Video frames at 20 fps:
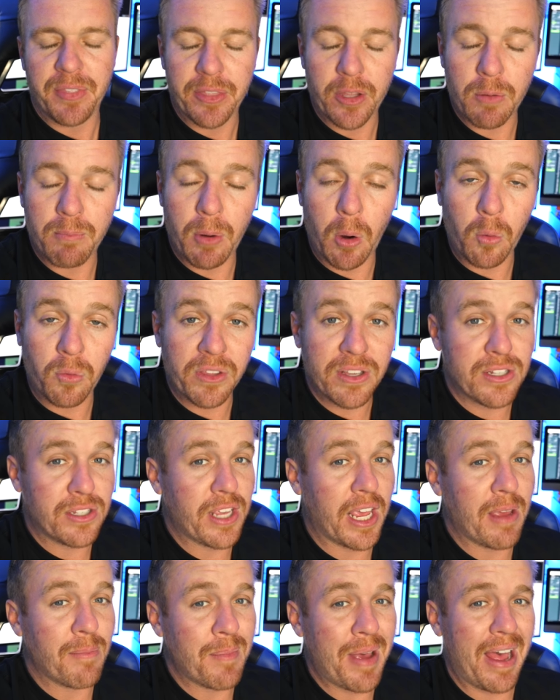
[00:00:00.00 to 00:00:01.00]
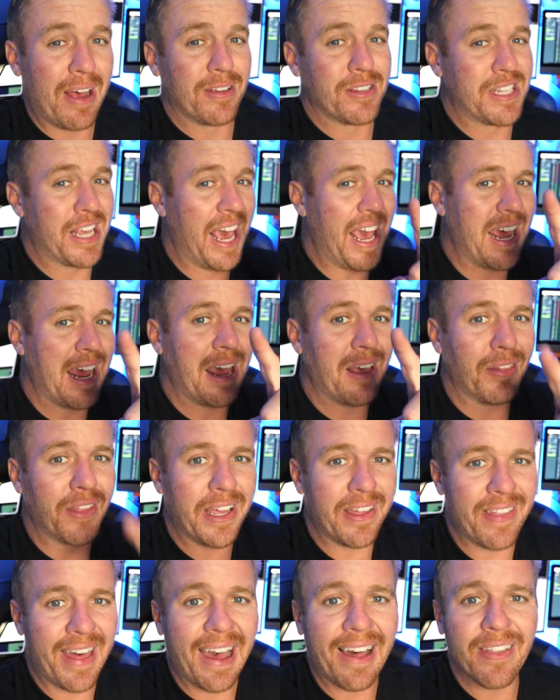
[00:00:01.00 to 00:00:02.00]
they're both the same mouse. Hey,
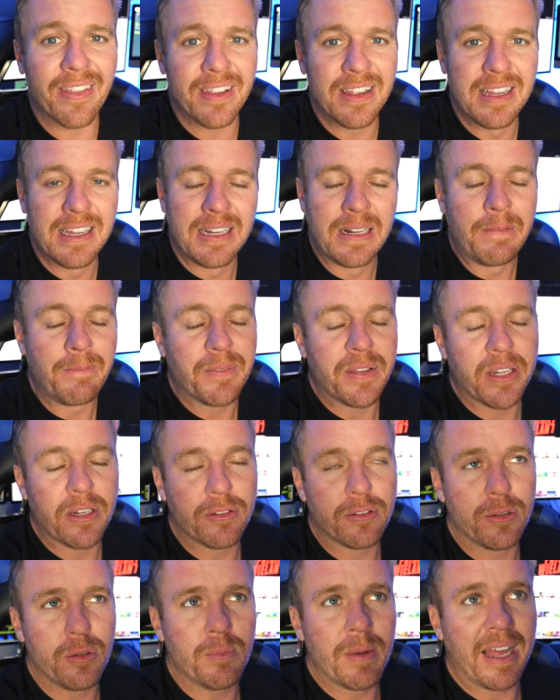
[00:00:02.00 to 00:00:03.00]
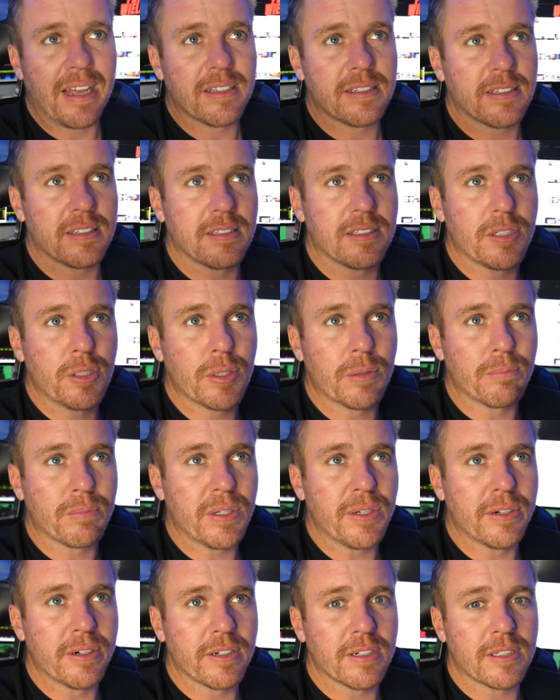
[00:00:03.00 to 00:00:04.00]
look at that. You know, two mouses, two
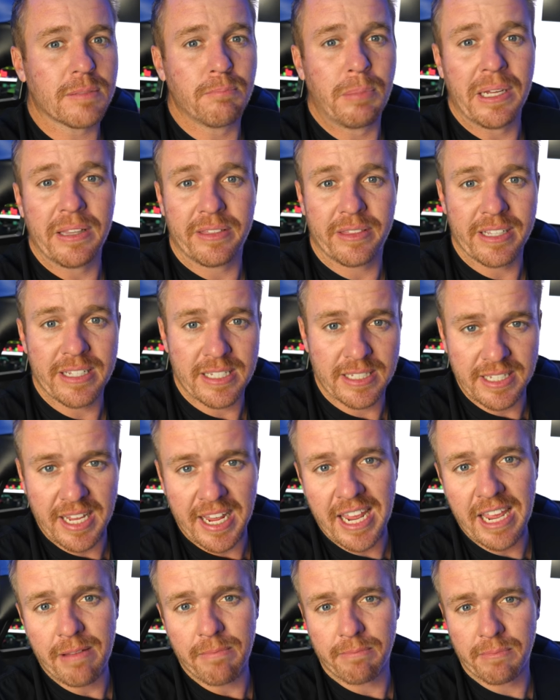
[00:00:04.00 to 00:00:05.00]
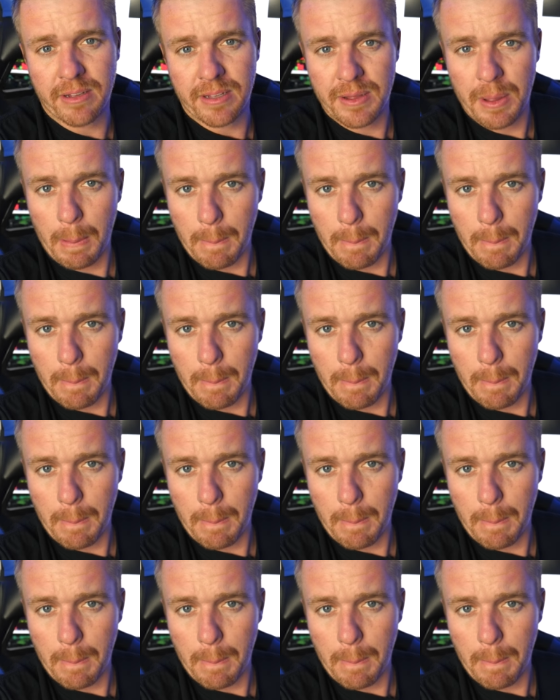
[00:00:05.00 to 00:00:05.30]
computers, but the same